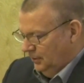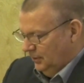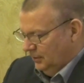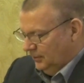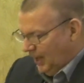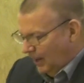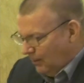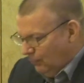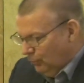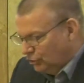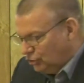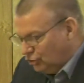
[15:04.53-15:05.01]

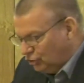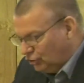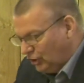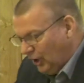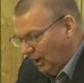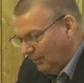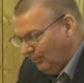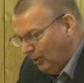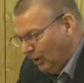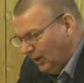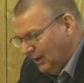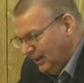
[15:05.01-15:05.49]
They would
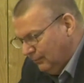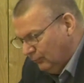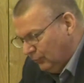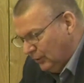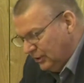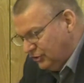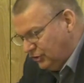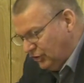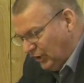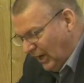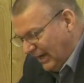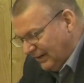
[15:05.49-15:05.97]
stumble in
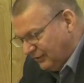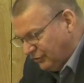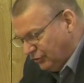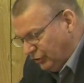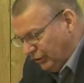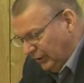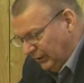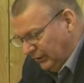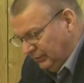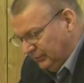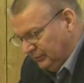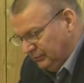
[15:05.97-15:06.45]

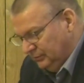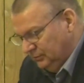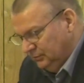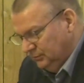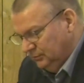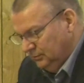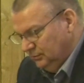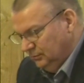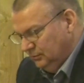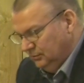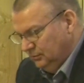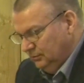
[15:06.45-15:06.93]
rejection,
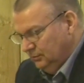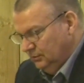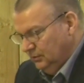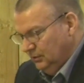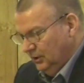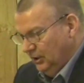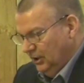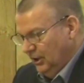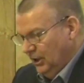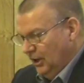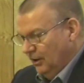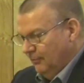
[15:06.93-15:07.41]

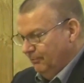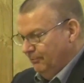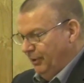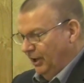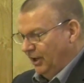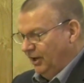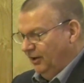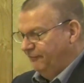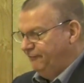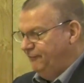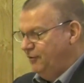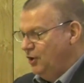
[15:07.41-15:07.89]

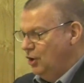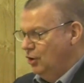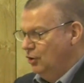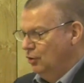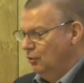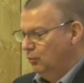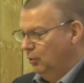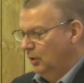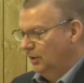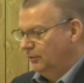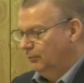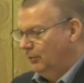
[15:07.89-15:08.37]
but a few
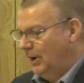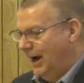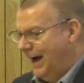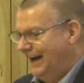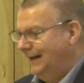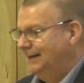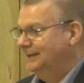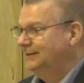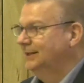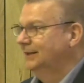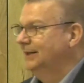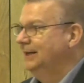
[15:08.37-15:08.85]
would
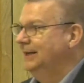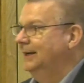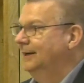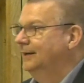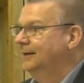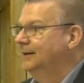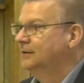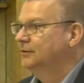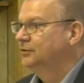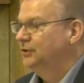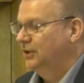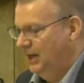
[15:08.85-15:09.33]
rise again
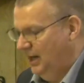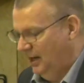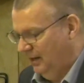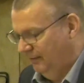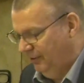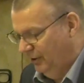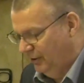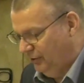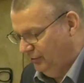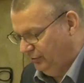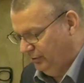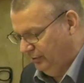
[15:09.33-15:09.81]
in
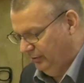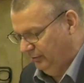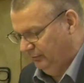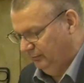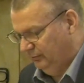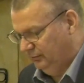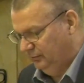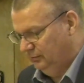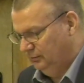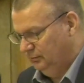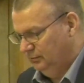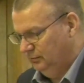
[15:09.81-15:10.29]
salvation.
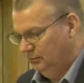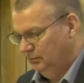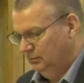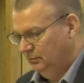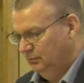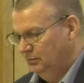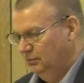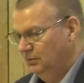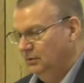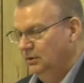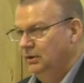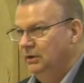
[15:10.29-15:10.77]

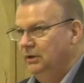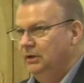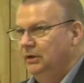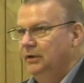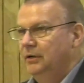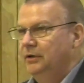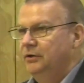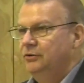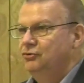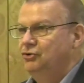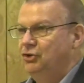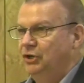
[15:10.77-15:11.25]

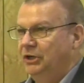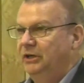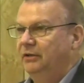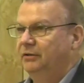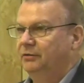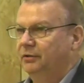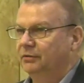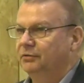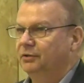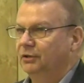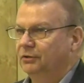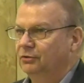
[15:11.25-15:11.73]

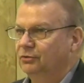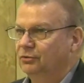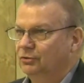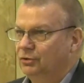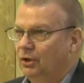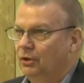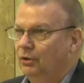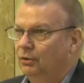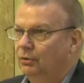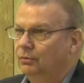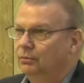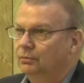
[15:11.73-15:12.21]
Jesus is a
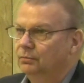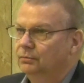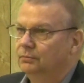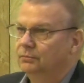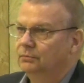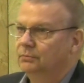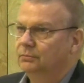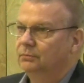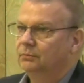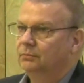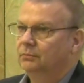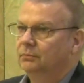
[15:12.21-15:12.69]
stone.
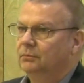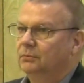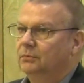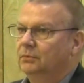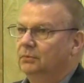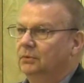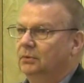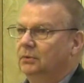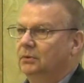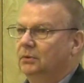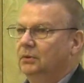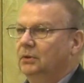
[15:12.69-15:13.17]

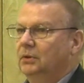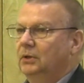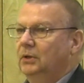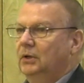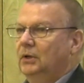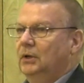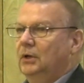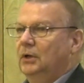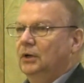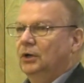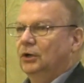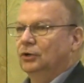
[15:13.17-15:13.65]

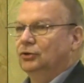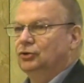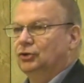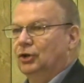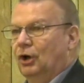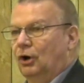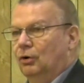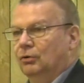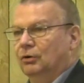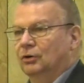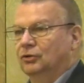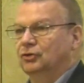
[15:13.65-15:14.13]
A
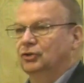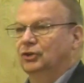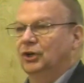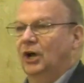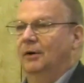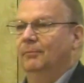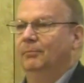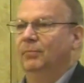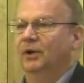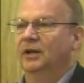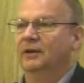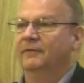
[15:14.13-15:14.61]
stone of
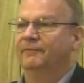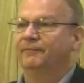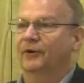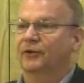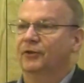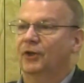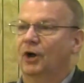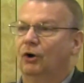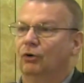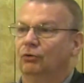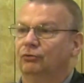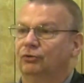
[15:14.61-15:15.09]
stumbling for
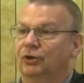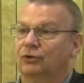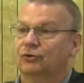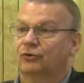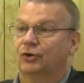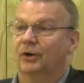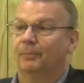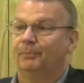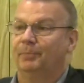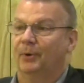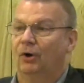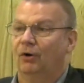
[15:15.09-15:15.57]
those that
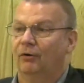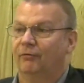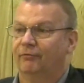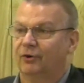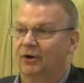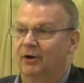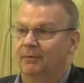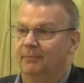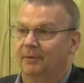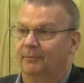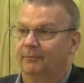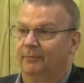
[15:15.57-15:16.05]
trip
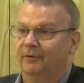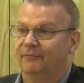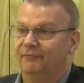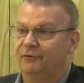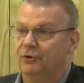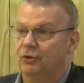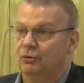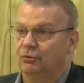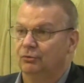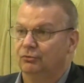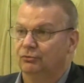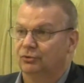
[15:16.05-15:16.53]
over him and
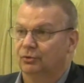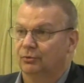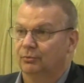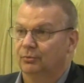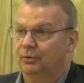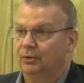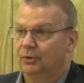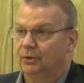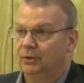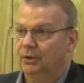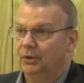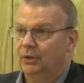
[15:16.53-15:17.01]
refuse to,
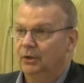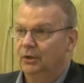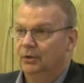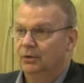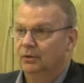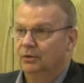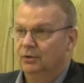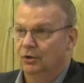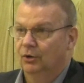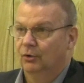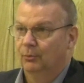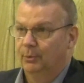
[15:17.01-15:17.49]

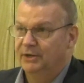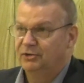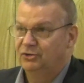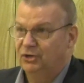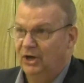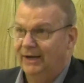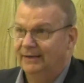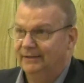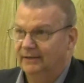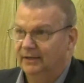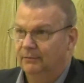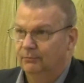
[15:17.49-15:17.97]
you know,
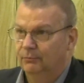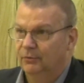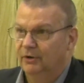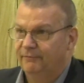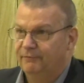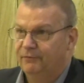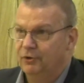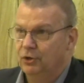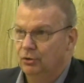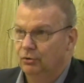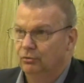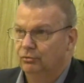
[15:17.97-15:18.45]
reject him,
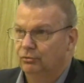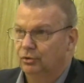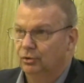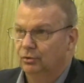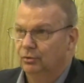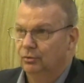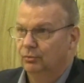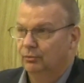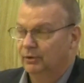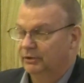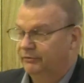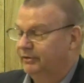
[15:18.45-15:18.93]
refuse
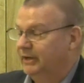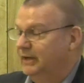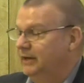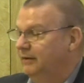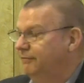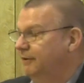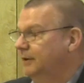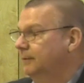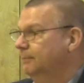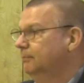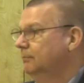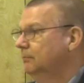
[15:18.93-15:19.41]
to receive
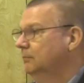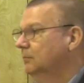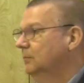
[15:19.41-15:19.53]
him.